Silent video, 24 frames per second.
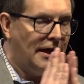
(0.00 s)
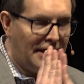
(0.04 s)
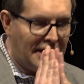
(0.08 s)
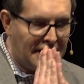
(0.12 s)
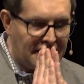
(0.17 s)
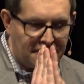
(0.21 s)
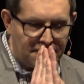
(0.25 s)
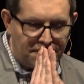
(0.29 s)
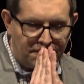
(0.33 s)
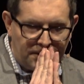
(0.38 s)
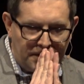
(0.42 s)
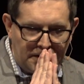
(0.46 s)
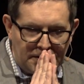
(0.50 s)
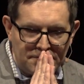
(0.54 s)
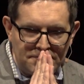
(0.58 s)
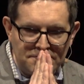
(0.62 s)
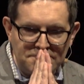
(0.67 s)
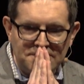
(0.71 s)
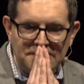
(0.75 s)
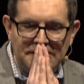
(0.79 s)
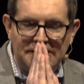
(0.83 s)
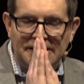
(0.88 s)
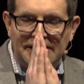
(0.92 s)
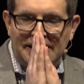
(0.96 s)

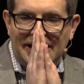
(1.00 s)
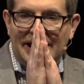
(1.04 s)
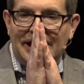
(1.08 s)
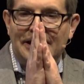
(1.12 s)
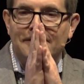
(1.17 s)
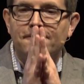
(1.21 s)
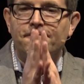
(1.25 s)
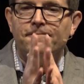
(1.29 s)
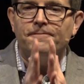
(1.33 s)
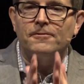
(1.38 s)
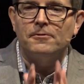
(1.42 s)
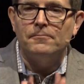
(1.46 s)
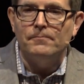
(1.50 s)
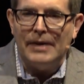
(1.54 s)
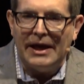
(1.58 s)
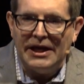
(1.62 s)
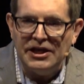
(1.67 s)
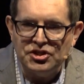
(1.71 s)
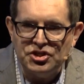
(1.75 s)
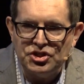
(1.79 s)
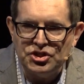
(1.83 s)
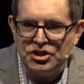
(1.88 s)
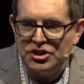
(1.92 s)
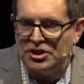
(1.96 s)
infusing
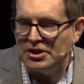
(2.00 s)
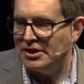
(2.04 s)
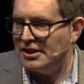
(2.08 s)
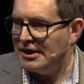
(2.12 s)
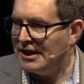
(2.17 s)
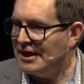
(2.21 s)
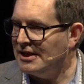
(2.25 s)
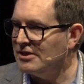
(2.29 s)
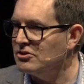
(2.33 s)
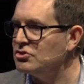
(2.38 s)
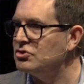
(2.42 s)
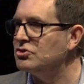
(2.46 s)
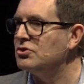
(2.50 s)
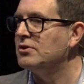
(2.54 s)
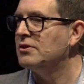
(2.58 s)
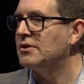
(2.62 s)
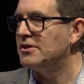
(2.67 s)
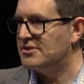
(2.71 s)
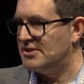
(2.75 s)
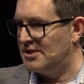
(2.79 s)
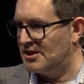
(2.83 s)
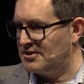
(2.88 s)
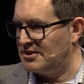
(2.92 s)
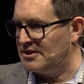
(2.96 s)
information into
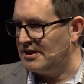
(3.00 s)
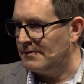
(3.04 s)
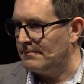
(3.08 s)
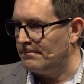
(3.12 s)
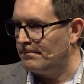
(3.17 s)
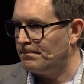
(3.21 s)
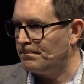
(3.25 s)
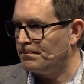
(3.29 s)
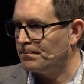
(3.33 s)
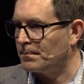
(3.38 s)
the system.